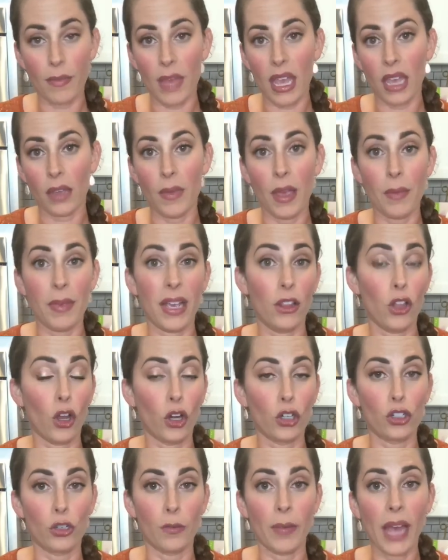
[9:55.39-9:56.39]
to make maybe a
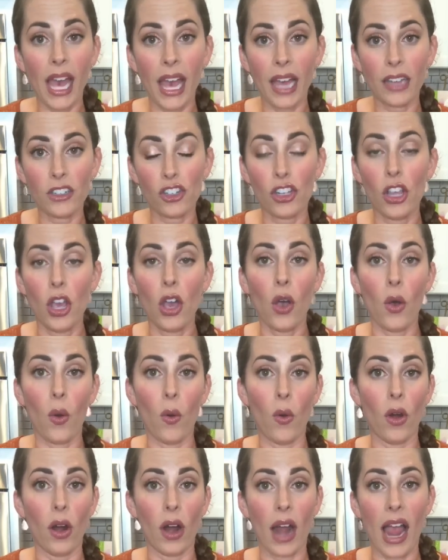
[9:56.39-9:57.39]
larger batch
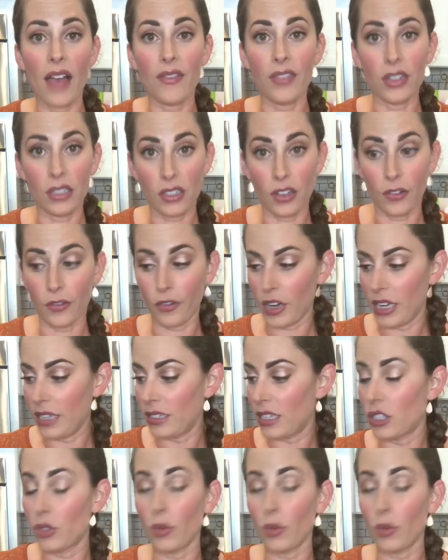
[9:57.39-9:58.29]
or have this to freeze,